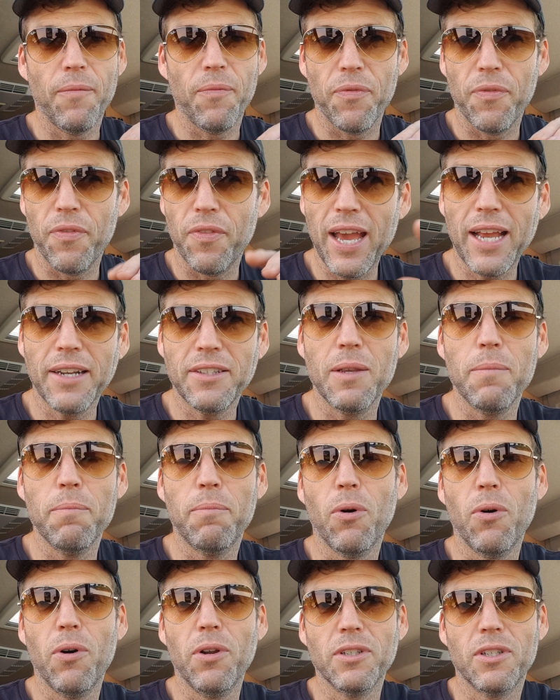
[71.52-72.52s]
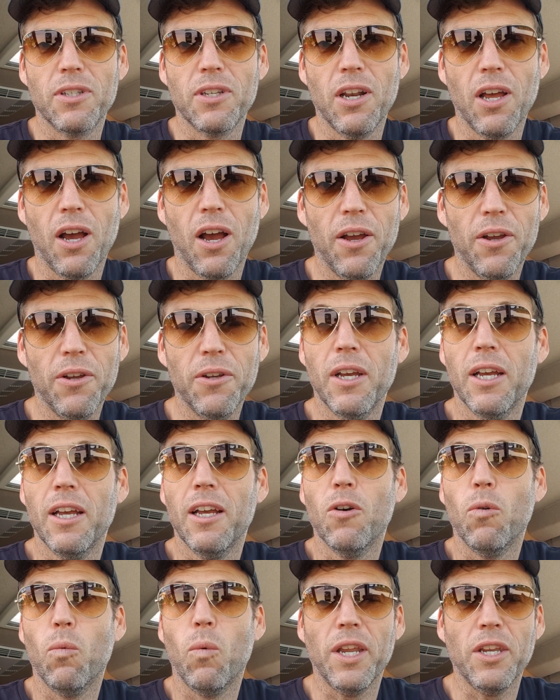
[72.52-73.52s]
And that's important to know
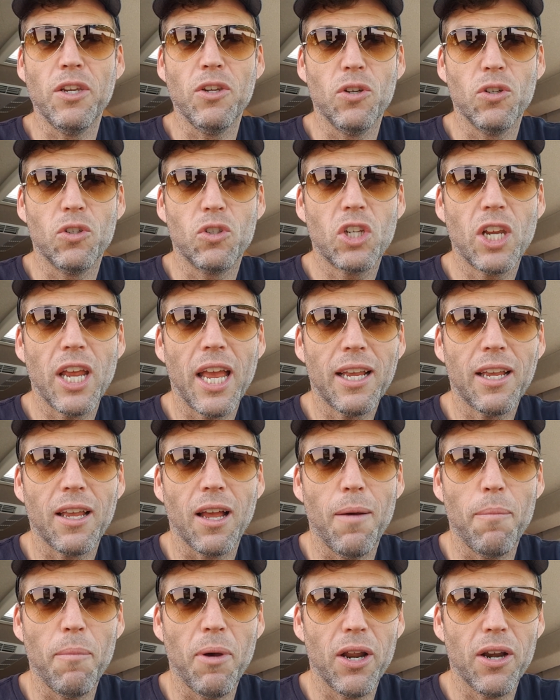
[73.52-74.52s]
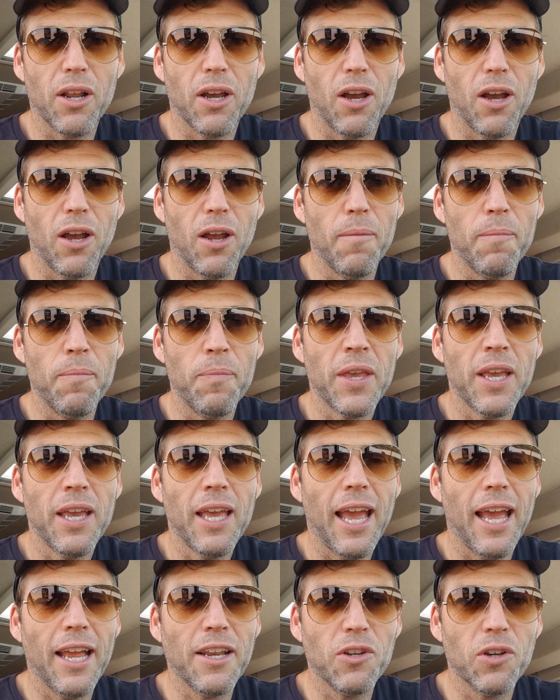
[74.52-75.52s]
when you check a motorhome
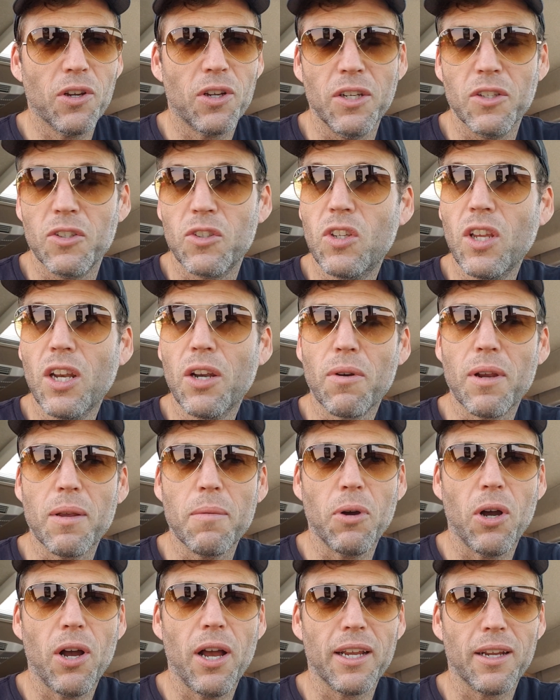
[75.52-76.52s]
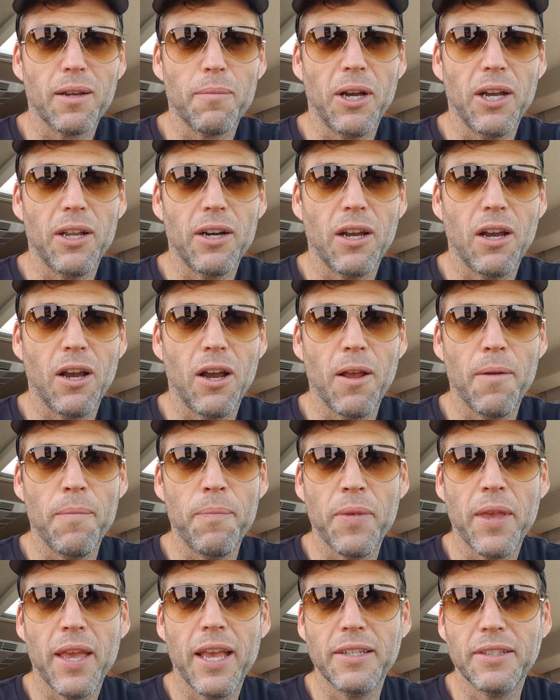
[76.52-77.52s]
and you're considering buying a
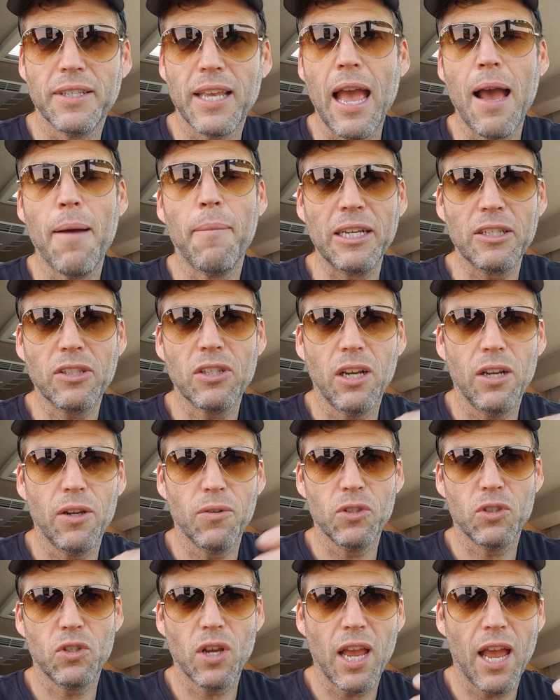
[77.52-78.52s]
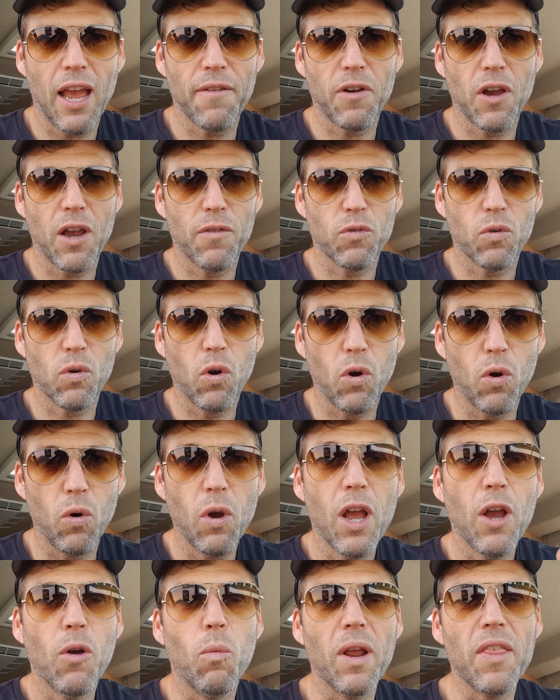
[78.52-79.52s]
motorhome, is how much clearance you have overall
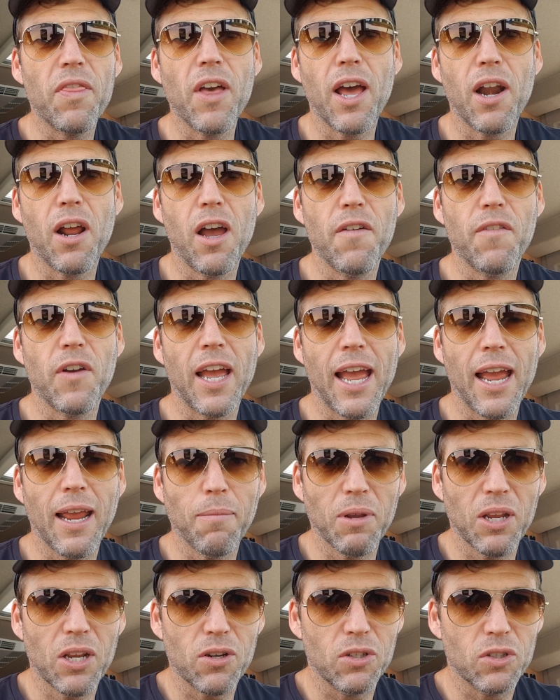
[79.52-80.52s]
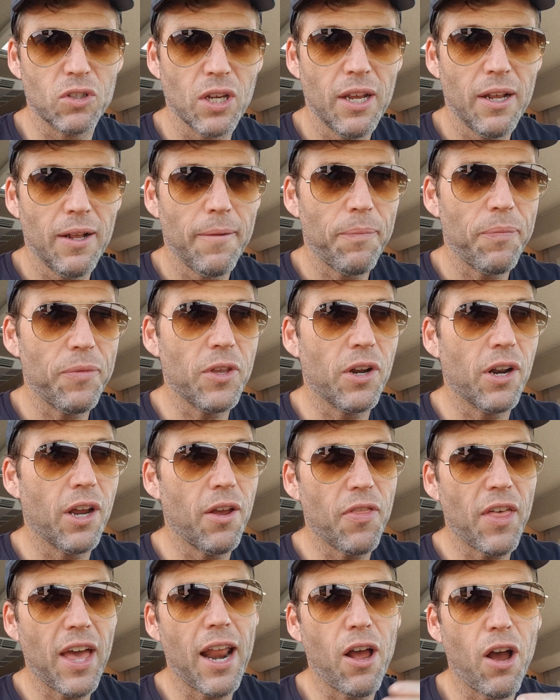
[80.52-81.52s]
with that overhang, because you
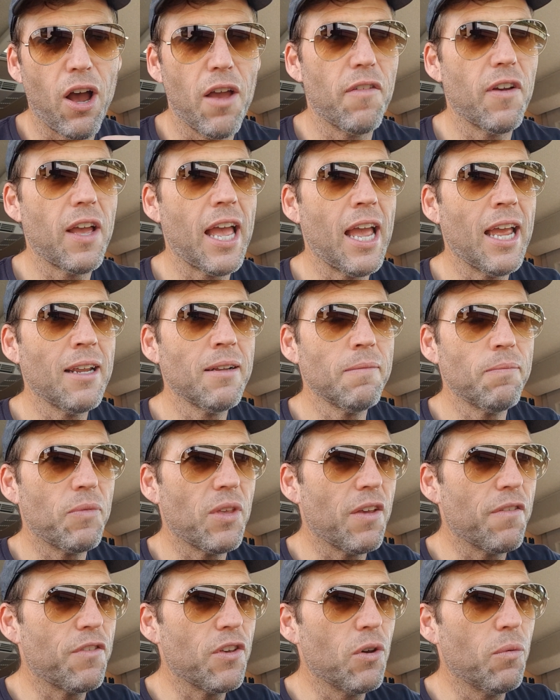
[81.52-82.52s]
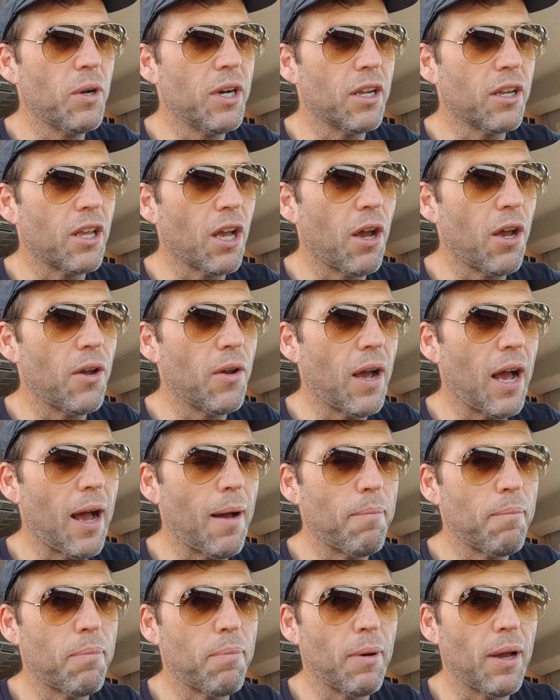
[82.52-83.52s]
know that overhang, if you were to go
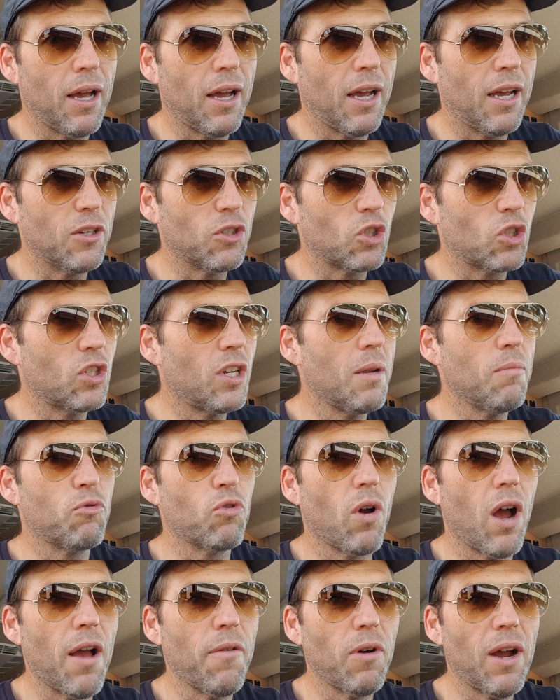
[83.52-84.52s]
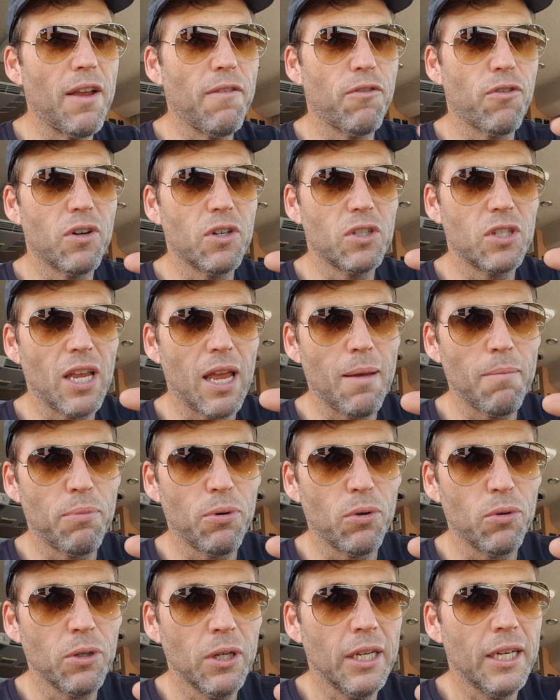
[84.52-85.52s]
up a steep driveway, for
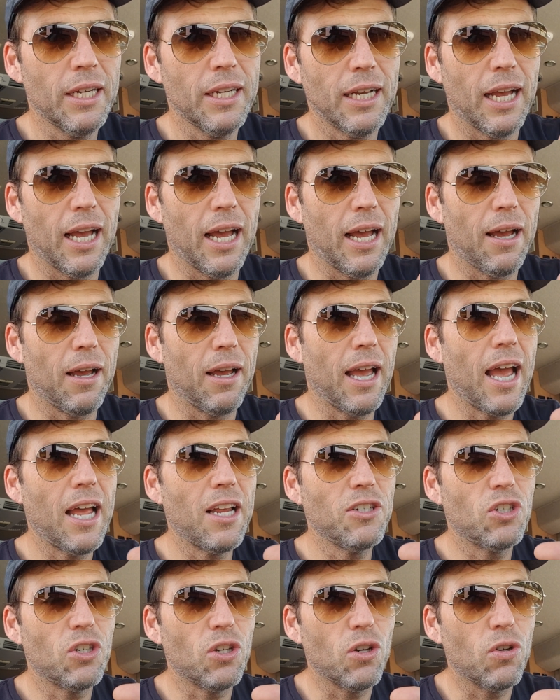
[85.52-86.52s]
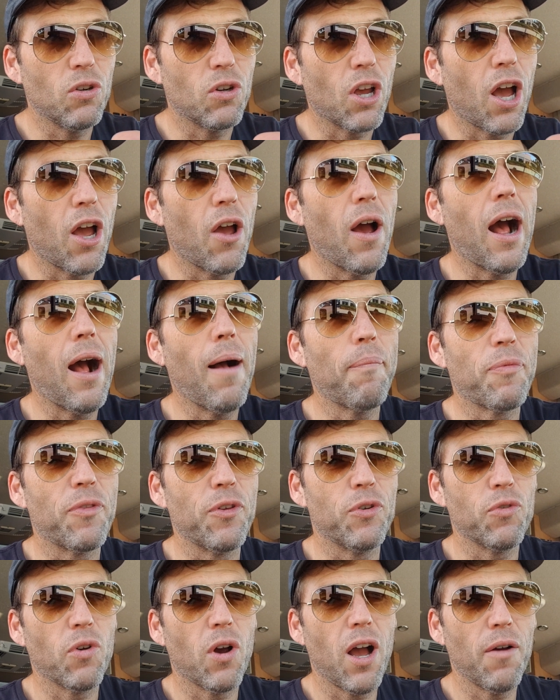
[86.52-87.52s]
example, as you go up
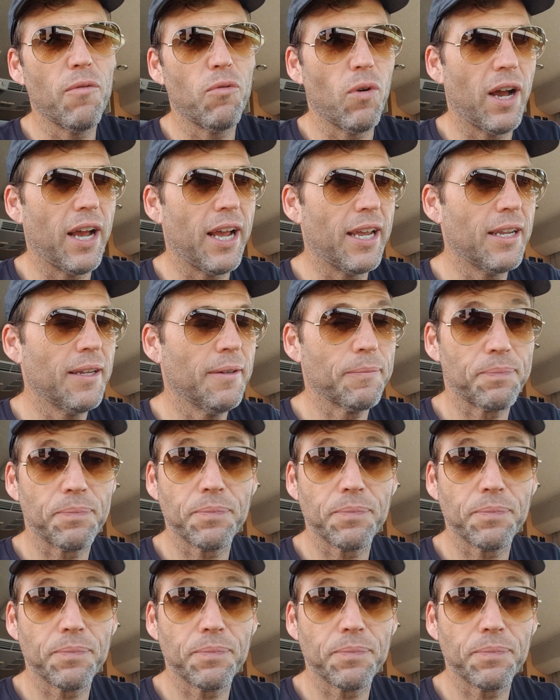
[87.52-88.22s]
the driveway